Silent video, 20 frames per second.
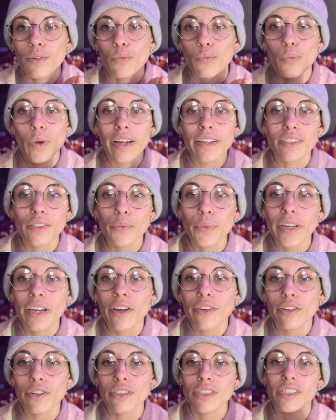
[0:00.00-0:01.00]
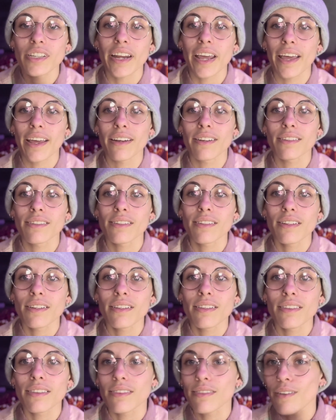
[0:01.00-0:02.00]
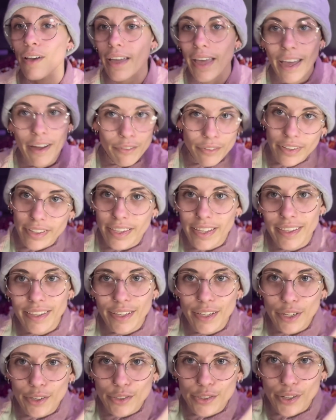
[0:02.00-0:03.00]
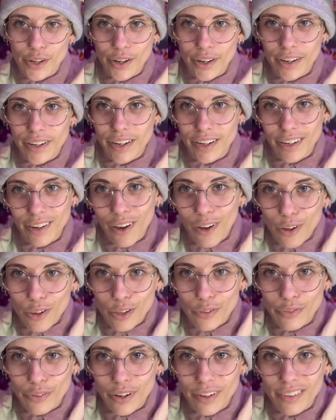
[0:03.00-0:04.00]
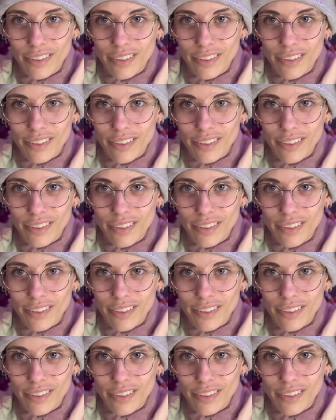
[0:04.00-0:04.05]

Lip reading: ways that we understand everything that goes on in all of our